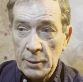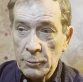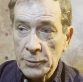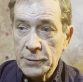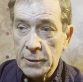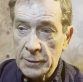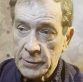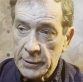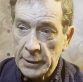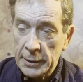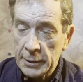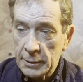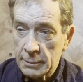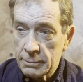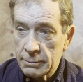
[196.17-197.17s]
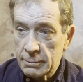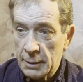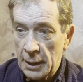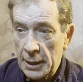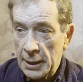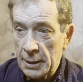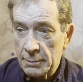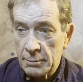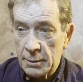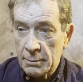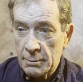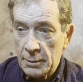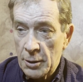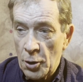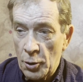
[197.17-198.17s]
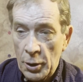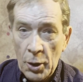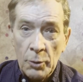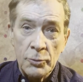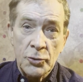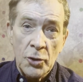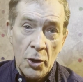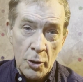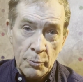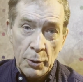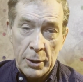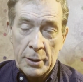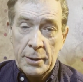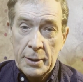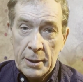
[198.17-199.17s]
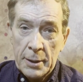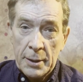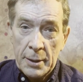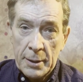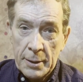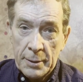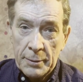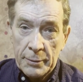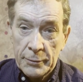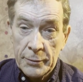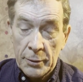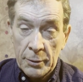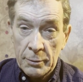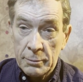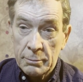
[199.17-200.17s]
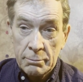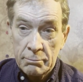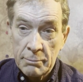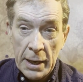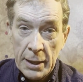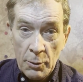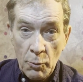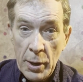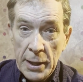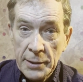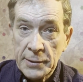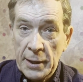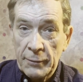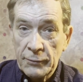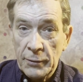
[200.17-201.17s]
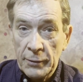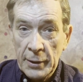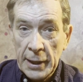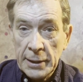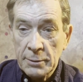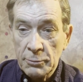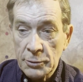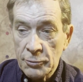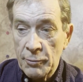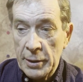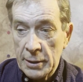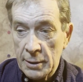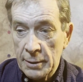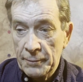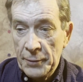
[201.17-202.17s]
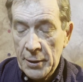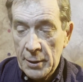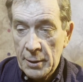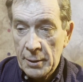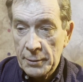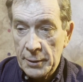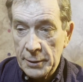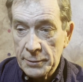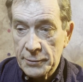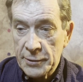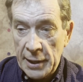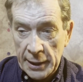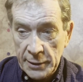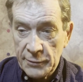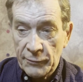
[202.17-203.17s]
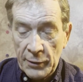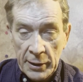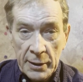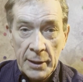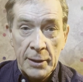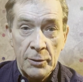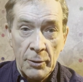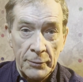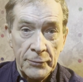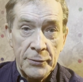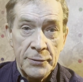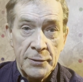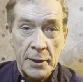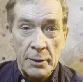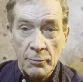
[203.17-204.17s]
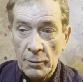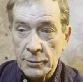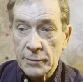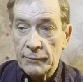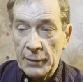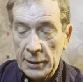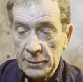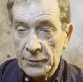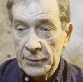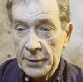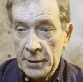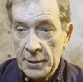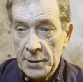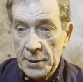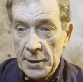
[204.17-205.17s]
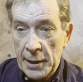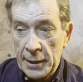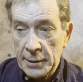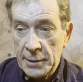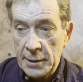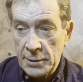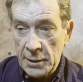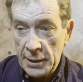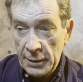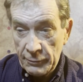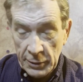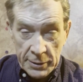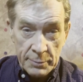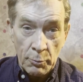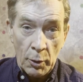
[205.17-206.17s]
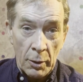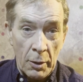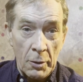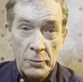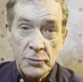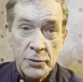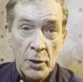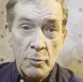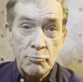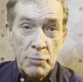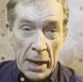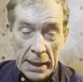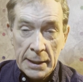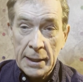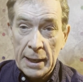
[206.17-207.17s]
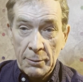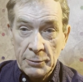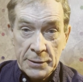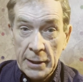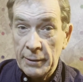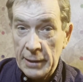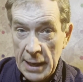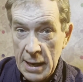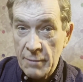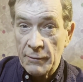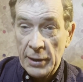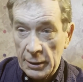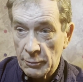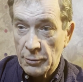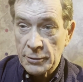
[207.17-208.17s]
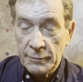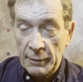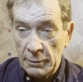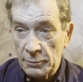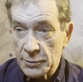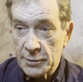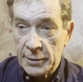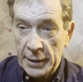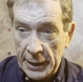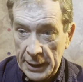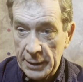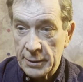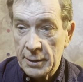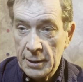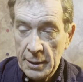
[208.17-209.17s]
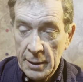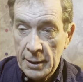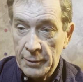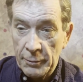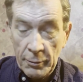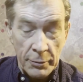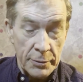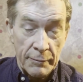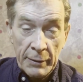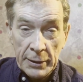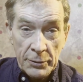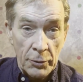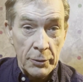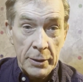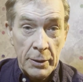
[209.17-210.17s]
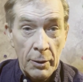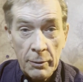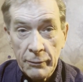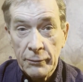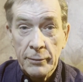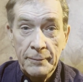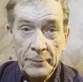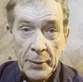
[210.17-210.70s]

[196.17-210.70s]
It wasn't until early October, so many weeks after the letter was written, that Sachs finally got to see Roosevelt. And he delivered his monologue so badly, it was in the evening, Roosevelt was tired, that Roosevelt nodded off.